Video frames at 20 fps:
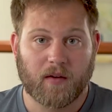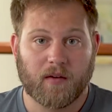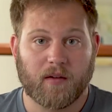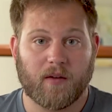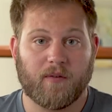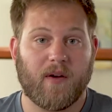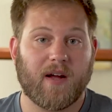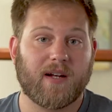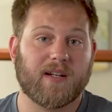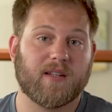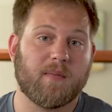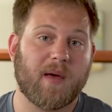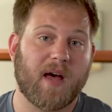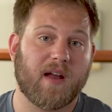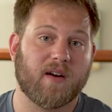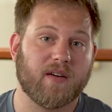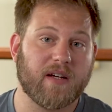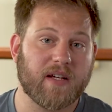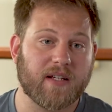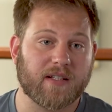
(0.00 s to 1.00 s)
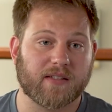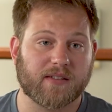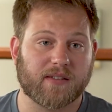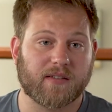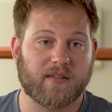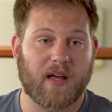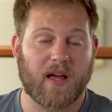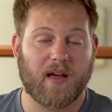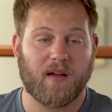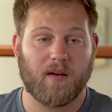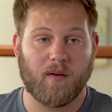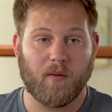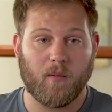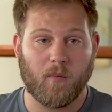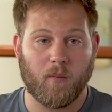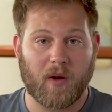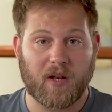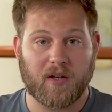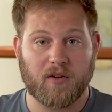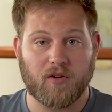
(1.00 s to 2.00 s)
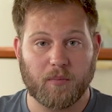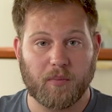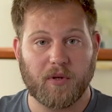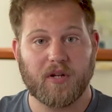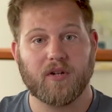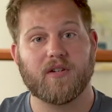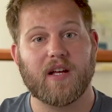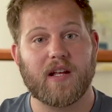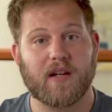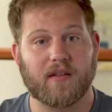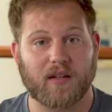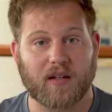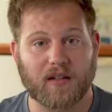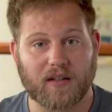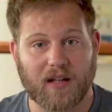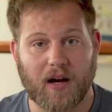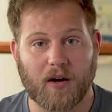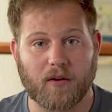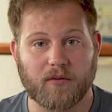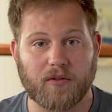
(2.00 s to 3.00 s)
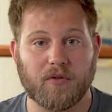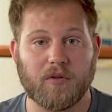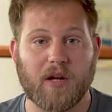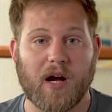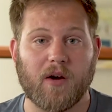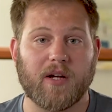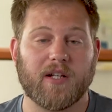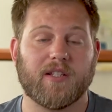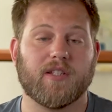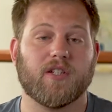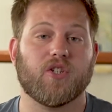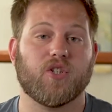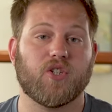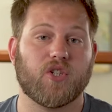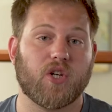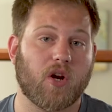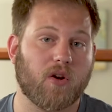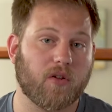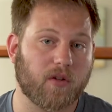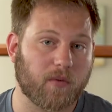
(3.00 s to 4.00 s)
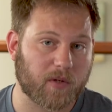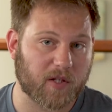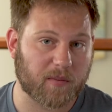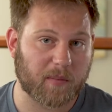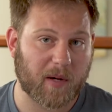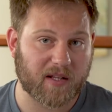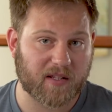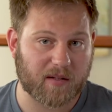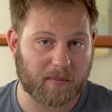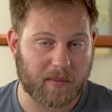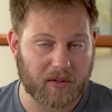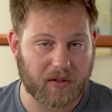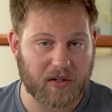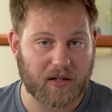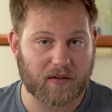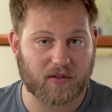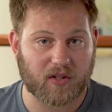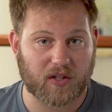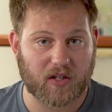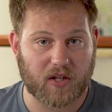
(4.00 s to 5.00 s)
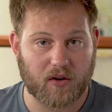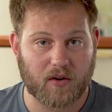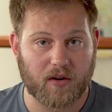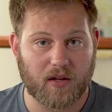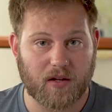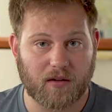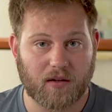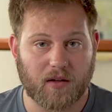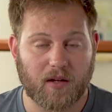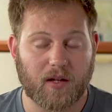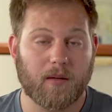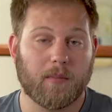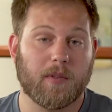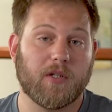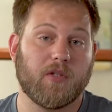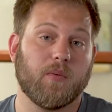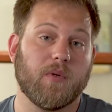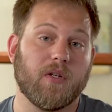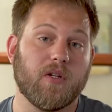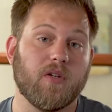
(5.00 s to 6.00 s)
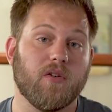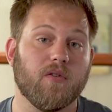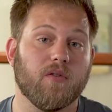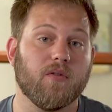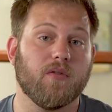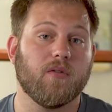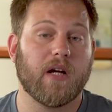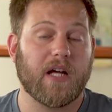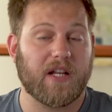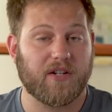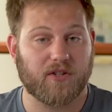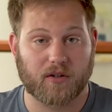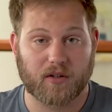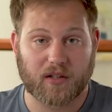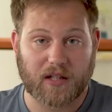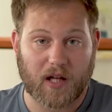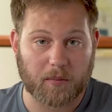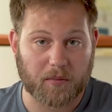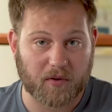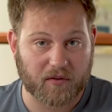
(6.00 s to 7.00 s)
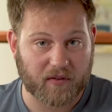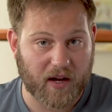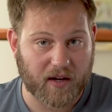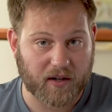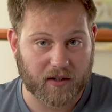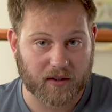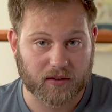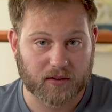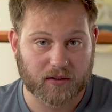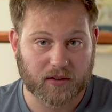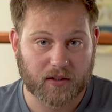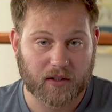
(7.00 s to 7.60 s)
The fact of the matter is that when you put your data in the cloud, you now get to share the responsibility of security between you and your cloud provider.